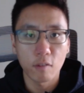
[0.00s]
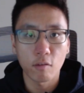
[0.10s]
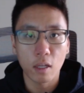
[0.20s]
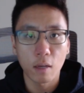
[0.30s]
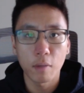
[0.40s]

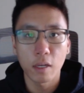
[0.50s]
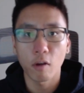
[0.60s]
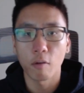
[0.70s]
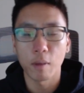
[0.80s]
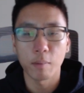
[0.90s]
the company
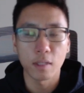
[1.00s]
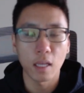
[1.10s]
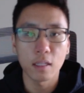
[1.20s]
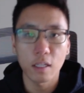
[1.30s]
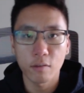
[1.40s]
or maybe
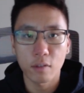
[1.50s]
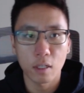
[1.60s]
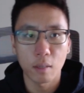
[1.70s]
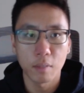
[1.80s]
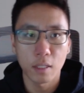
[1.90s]
they leave the
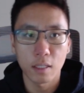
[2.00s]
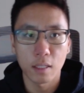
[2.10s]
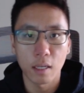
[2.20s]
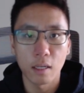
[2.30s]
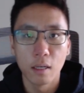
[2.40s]
company,
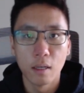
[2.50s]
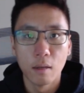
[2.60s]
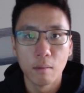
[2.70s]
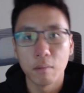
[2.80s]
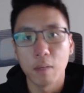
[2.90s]
then
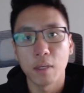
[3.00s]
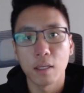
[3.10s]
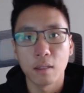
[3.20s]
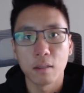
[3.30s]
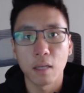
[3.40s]

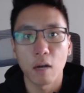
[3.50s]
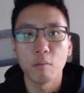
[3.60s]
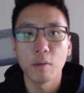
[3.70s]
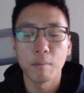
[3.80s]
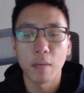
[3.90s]
maybe that'll
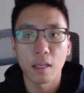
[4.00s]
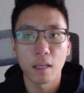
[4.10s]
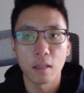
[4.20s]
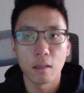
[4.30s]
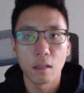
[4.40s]
be make
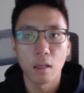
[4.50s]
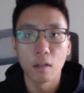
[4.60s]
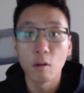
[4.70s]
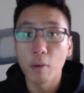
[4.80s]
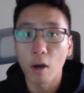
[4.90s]
it a
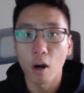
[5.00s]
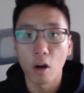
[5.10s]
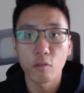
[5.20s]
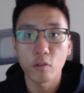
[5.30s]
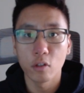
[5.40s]
little bit
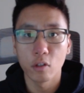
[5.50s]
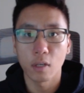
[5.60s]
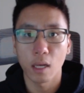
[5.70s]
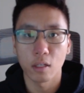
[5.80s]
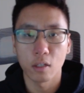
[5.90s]
harder for you to
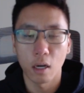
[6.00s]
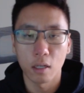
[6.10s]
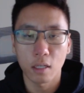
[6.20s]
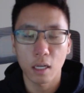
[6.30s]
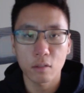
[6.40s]
get in
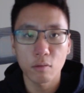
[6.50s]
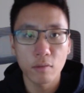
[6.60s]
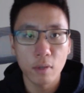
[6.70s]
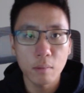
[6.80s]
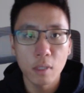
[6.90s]
contact with
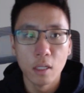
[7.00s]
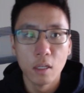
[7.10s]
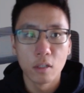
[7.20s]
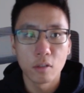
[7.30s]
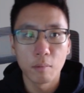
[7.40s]
them.
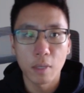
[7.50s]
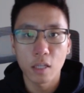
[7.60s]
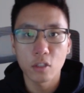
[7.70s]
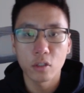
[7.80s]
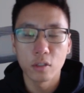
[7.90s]
So
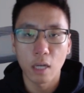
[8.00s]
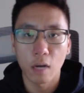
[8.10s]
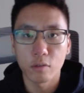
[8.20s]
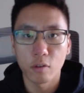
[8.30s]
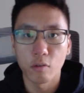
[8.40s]
making sure you
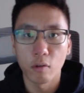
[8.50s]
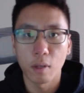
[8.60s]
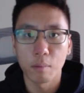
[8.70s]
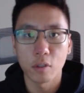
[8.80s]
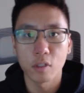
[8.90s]
have your phone
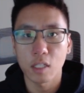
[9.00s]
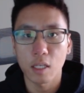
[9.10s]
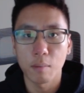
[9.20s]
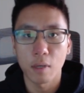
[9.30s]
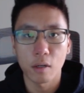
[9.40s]
numbers,
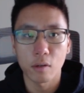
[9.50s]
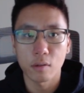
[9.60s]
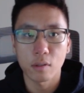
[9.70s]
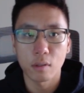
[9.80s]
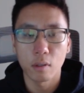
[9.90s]

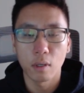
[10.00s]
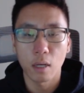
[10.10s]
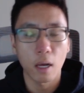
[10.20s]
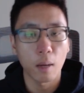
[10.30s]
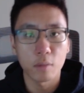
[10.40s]
emails,
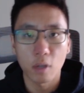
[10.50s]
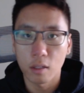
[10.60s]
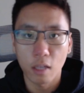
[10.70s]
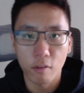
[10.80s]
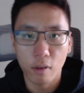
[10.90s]
um,
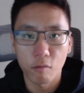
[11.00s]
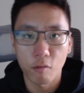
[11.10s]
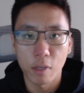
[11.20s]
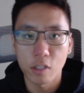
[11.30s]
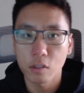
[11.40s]
contact
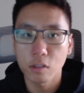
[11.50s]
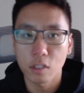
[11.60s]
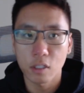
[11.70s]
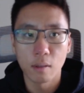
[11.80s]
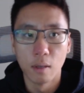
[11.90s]
information,
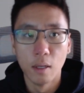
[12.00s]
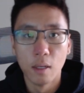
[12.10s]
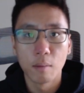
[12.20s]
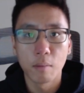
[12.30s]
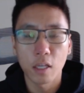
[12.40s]
just
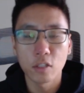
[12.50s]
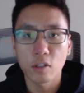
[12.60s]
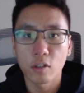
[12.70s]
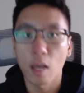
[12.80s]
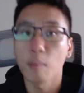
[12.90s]
making
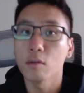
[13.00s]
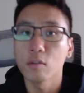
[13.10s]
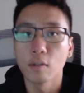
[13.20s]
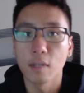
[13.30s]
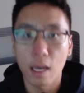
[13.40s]
sure you're able
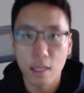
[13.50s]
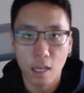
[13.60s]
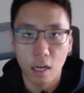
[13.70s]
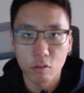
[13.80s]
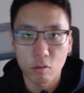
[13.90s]
to get in
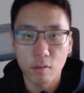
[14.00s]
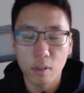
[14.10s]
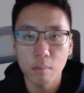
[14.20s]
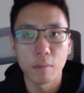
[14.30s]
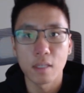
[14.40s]
touch with
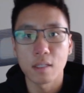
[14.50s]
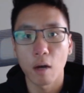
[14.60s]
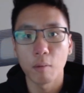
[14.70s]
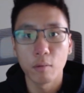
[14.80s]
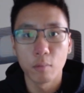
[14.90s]
them because
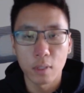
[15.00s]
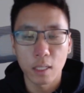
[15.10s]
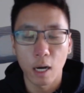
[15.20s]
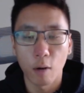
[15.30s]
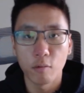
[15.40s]
that'll be really
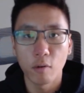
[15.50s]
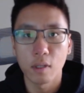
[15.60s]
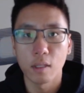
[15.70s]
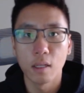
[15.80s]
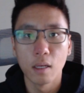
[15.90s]
helpful
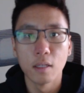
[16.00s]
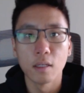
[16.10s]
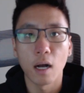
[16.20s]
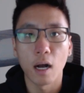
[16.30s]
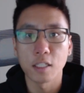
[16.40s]
in
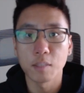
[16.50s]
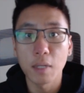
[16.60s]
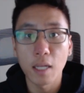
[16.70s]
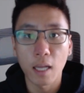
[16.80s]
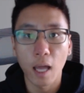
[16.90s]
uh,
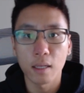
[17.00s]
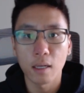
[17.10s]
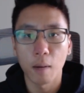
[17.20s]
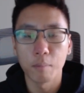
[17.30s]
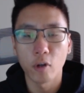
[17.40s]
speeding
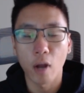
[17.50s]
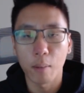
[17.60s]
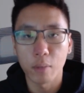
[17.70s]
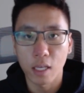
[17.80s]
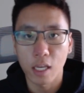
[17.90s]
up your
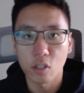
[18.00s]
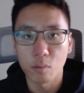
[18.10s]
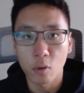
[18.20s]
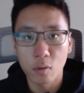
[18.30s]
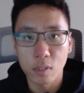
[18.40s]
application
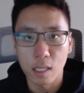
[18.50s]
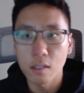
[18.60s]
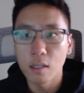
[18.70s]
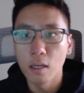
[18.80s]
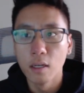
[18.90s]

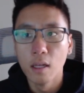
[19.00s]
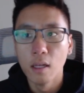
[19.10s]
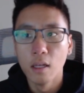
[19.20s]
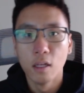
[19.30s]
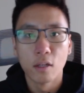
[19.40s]
process.
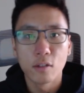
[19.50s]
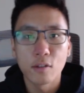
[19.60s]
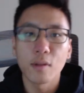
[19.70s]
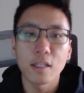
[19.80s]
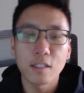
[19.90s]
So
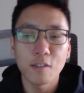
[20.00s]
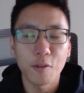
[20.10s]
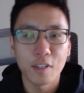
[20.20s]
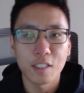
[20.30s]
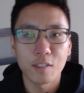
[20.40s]
that's it for
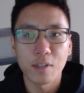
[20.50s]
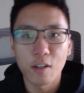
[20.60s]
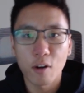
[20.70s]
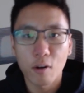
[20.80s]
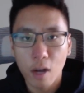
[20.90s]
this
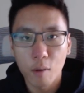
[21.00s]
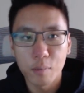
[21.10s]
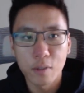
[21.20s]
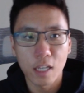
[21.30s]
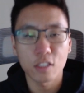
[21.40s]
video. I hope
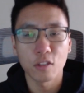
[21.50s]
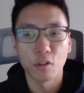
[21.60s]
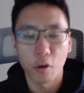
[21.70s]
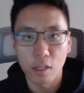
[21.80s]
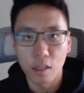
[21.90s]
you guys
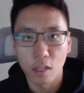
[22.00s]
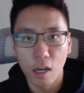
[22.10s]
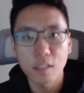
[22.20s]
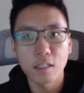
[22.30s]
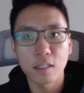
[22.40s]
learned a
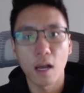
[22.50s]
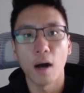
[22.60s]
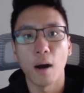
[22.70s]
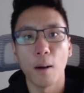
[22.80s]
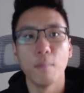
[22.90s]
lot.
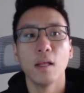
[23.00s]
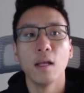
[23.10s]
Um,